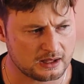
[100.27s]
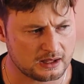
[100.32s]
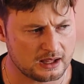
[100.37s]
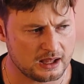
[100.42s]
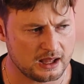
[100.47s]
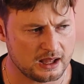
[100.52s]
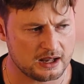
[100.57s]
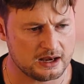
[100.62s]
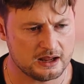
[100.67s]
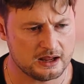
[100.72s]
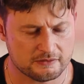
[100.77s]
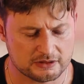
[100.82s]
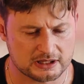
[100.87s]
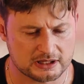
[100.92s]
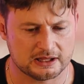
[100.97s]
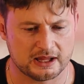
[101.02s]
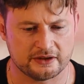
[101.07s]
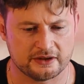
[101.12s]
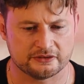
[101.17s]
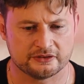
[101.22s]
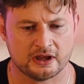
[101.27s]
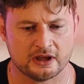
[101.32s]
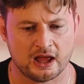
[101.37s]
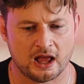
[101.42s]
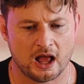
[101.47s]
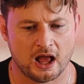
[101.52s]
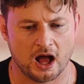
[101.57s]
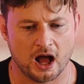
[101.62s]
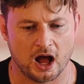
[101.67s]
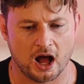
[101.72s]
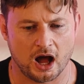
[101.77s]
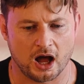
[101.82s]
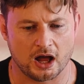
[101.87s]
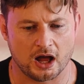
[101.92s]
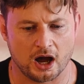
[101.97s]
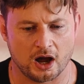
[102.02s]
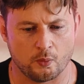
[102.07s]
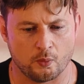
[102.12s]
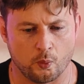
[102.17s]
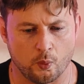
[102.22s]
Nevertheless,
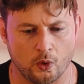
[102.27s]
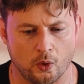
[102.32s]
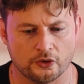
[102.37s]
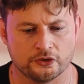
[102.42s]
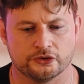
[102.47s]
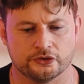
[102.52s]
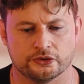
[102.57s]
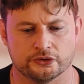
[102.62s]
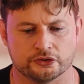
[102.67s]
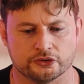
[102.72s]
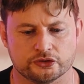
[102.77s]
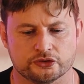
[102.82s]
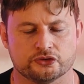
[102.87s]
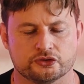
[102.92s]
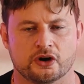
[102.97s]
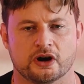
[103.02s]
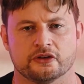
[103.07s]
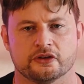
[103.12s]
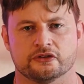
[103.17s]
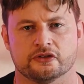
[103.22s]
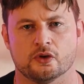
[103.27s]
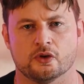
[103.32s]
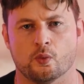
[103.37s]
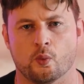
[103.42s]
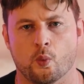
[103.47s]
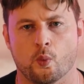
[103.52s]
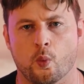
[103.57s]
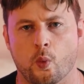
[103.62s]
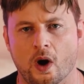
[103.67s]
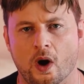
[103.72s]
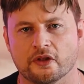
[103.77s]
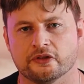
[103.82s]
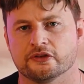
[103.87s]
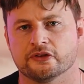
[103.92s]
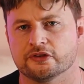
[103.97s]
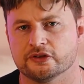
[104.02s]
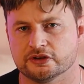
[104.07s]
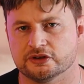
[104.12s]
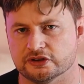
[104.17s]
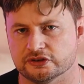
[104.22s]
I want to stress that
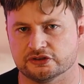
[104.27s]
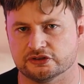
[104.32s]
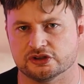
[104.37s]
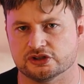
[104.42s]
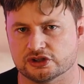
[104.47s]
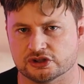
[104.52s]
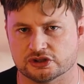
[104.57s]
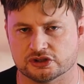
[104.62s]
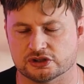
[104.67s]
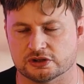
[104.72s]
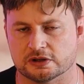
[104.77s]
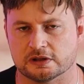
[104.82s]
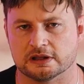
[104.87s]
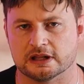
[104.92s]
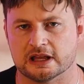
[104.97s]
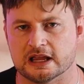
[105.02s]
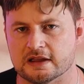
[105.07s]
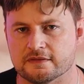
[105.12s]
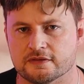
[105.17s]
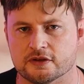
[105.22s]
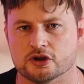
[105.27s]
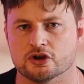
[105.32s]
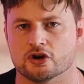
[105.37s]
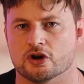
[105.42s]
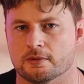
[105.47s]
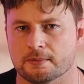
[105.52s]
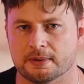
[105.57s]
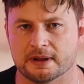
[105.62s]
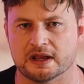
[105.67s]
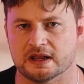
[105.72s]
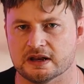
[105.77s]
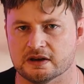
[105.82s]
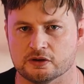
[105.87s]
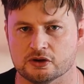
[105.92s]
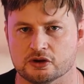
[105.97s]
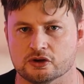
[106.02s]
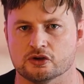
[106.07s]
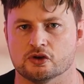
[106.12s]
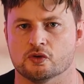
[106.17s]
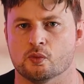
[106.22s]
once the decision to leave the
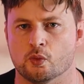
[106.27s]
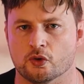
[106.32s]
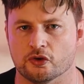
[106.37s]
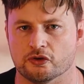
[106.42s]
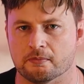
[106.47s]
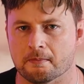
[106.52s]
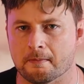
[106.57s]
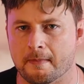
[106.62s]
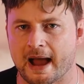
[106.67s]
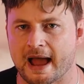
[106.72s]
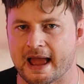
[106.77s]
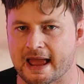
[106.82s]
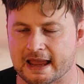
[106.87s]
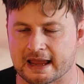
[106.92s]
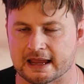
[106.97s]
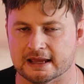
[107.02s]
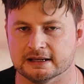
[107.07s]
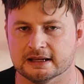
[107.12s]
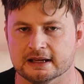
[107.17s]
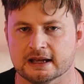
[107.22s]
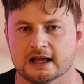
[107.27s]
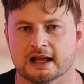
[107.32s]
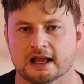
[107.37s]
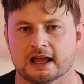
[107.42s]
European Union was made,